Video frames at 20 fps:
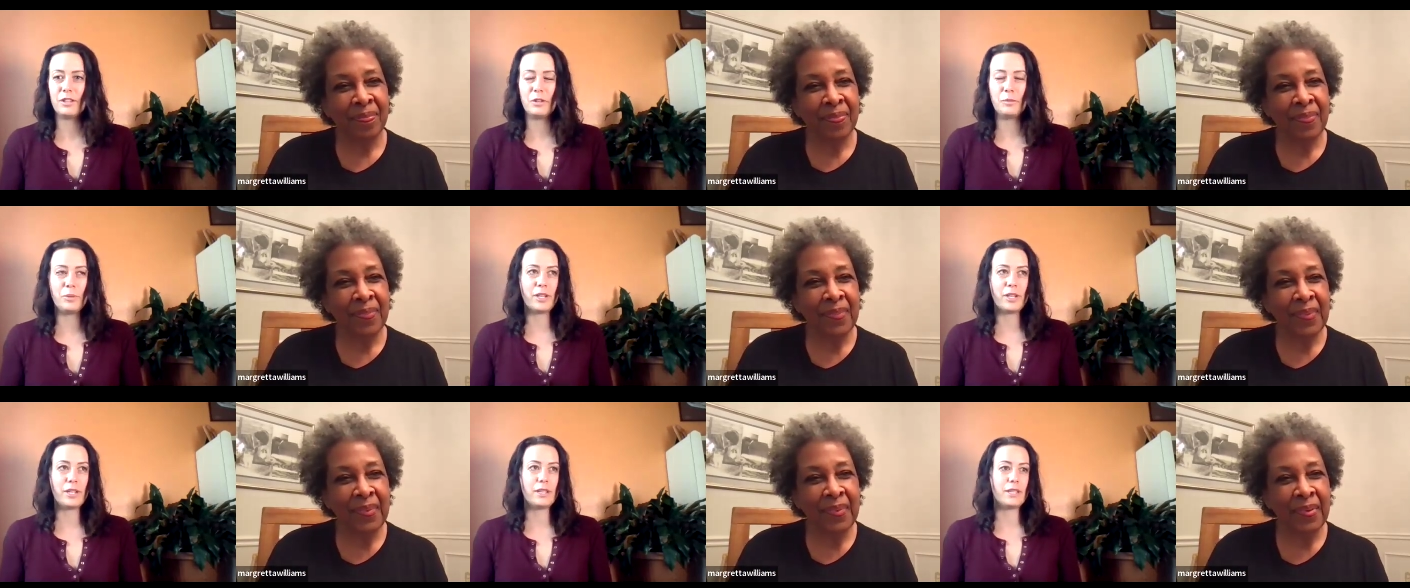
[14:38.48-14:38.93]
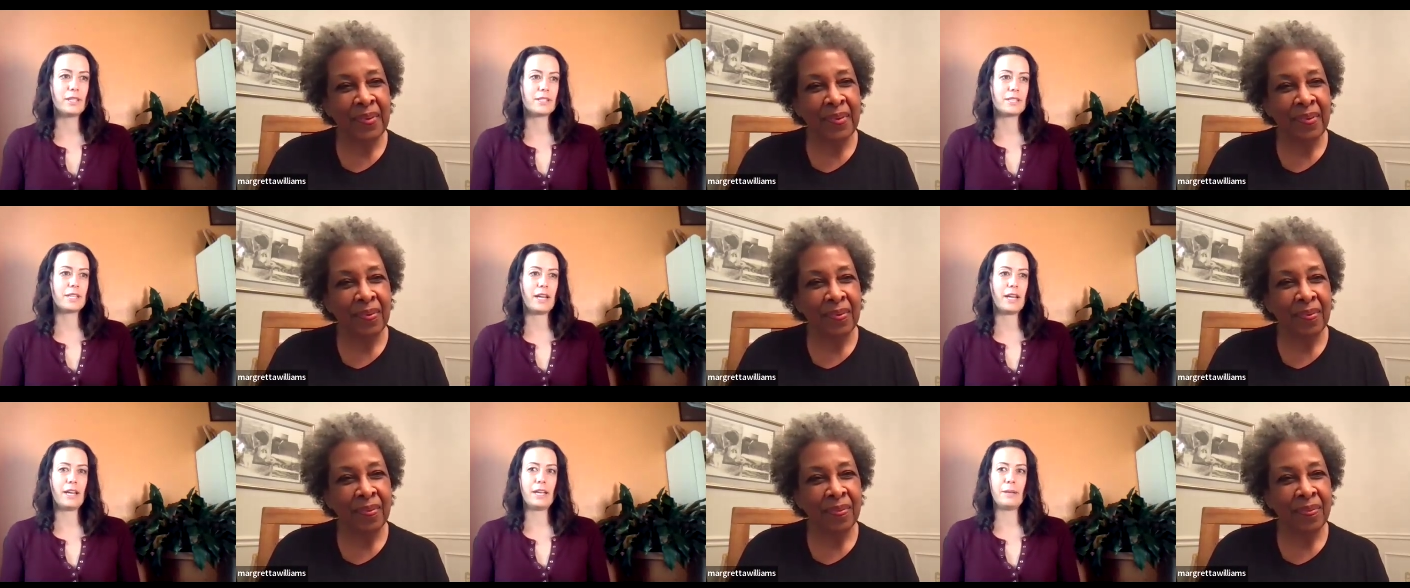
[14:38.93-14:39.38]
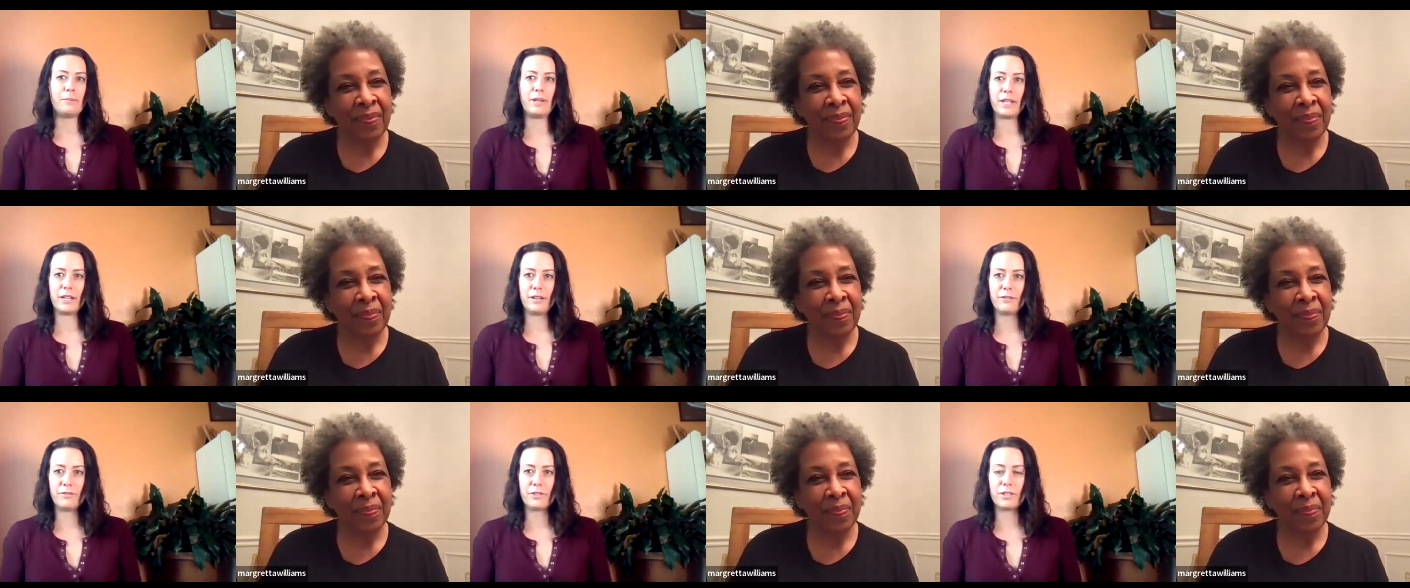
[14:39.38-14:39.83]
Speaker 1: you put in the time
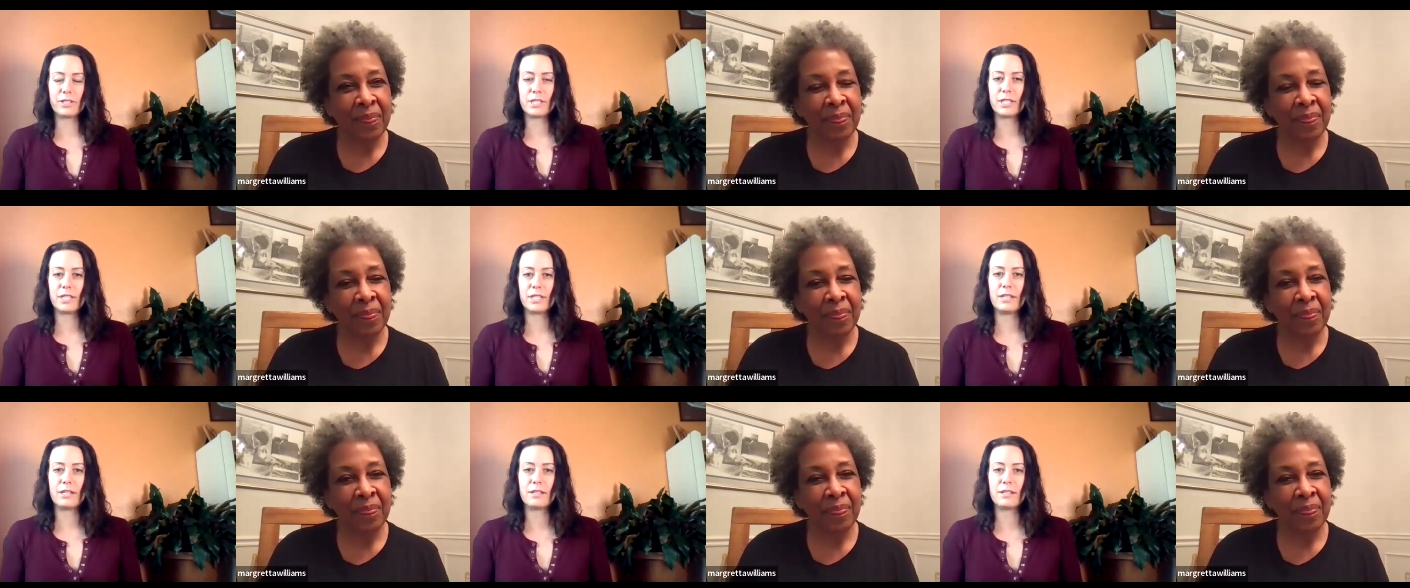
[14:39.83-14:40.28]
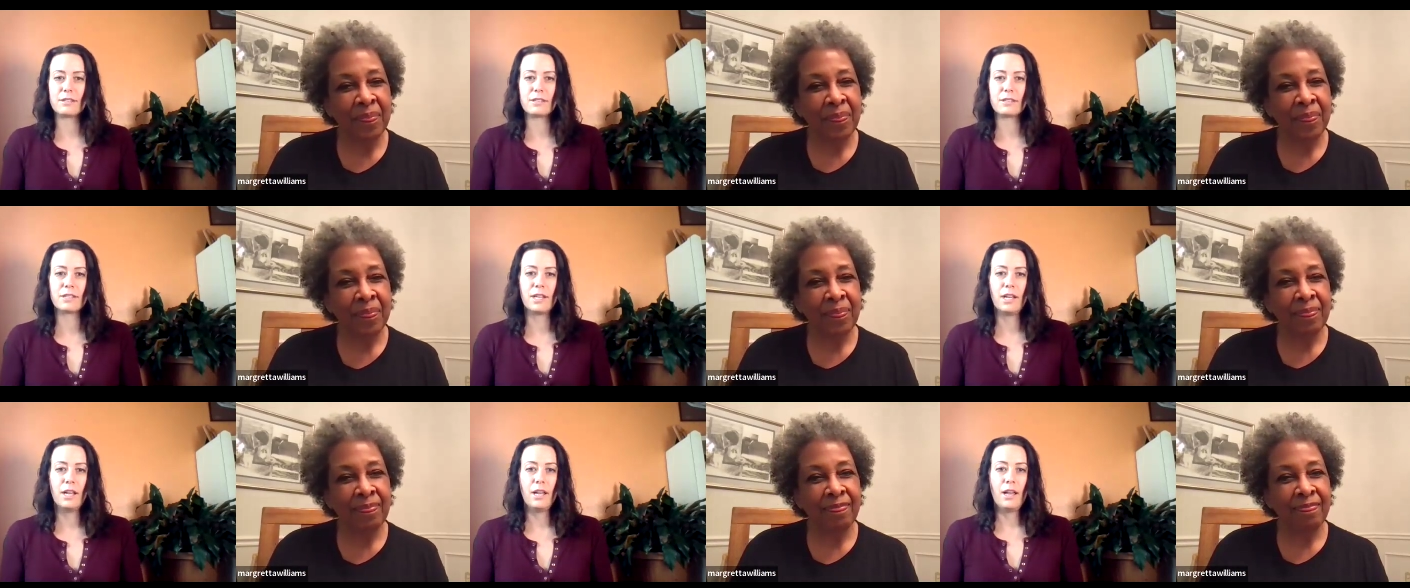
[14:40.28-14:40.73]
and effort to this.